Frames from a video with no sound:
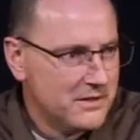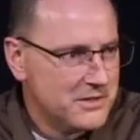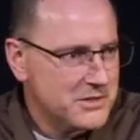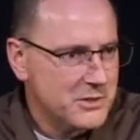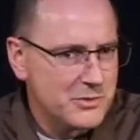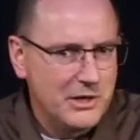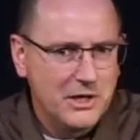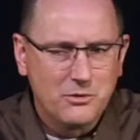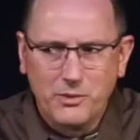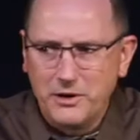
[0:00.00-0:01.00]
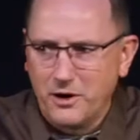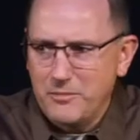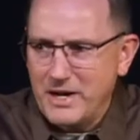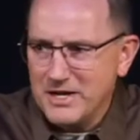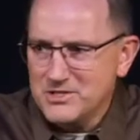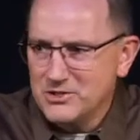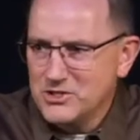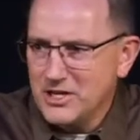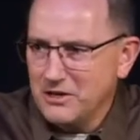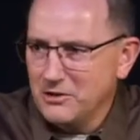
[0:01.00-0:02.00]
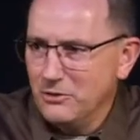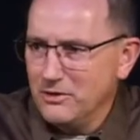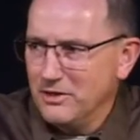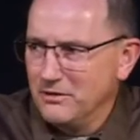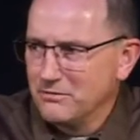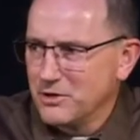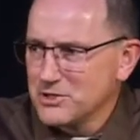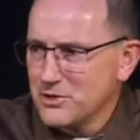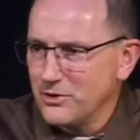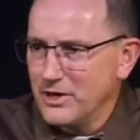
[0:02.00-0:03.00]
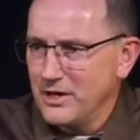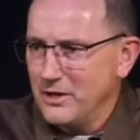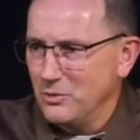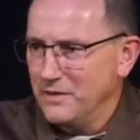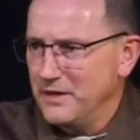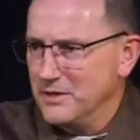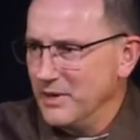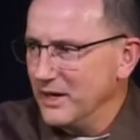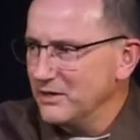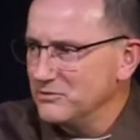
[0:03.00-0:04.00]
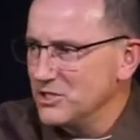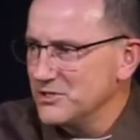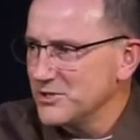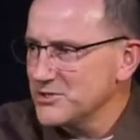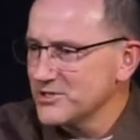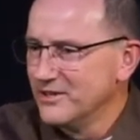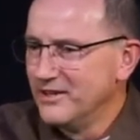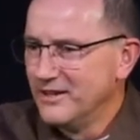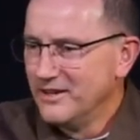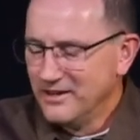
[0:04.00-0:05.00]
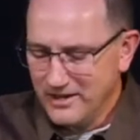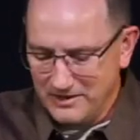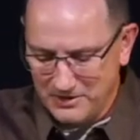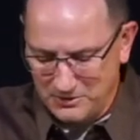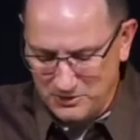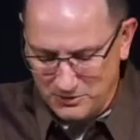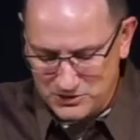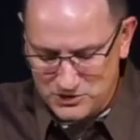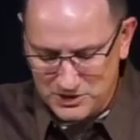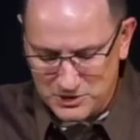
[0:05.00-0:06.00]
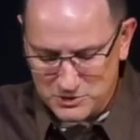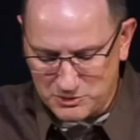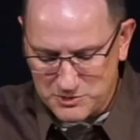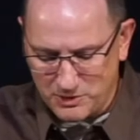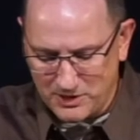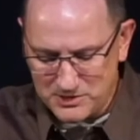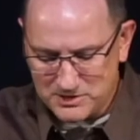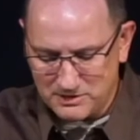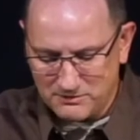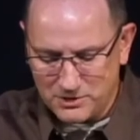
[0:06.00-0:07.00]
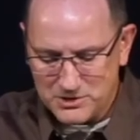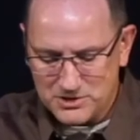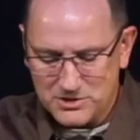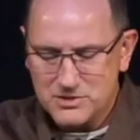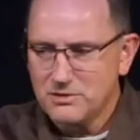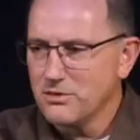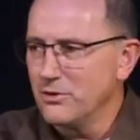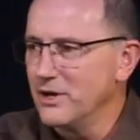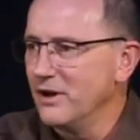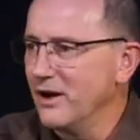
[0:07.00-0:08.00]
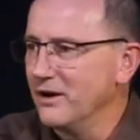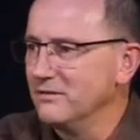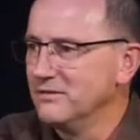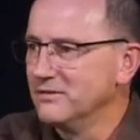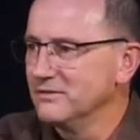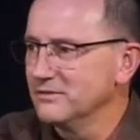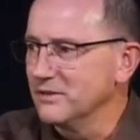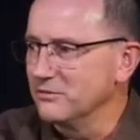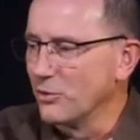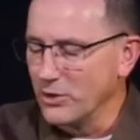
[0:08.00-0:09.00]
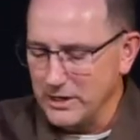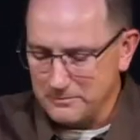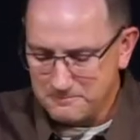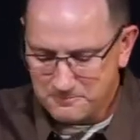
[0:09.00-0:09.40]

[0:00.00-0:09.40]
So, as we read our passage, take note in verse 38 what they demand of Jesus, and then notice Jesus' response in verses 39 and 40.